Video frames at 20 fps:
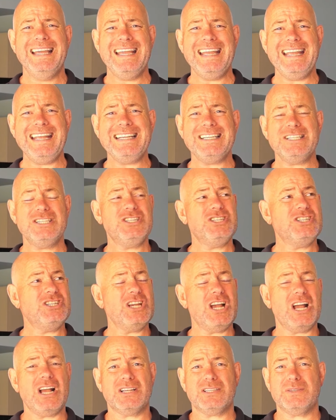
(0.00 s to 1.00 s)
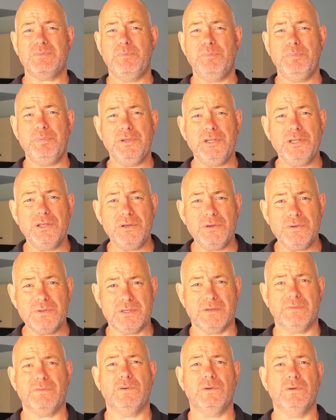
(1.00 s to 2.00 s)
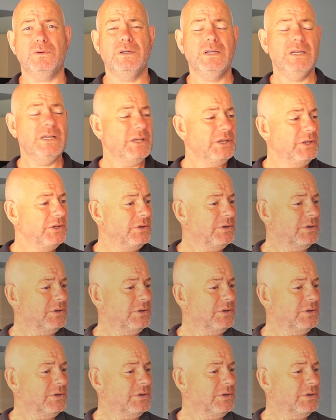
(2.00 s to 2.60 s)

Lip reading: It's just beautiful. You